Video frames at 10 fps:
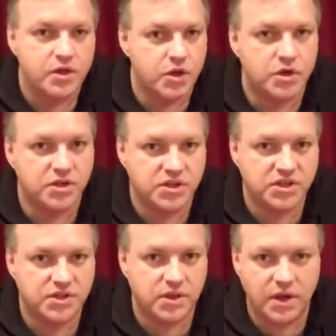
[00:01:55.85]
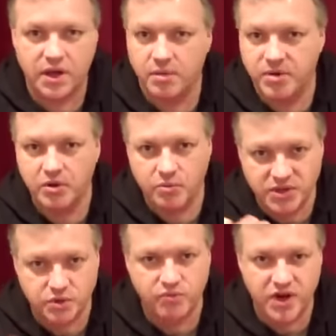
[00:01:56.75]
you can just blow the
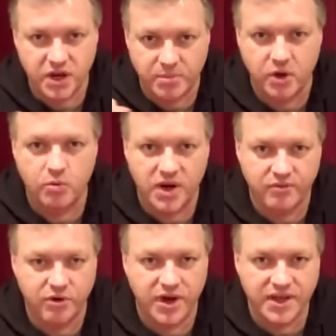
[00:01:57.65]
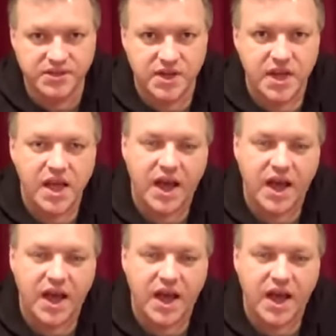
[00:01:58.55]
whistle, ring the bell, whatever it is.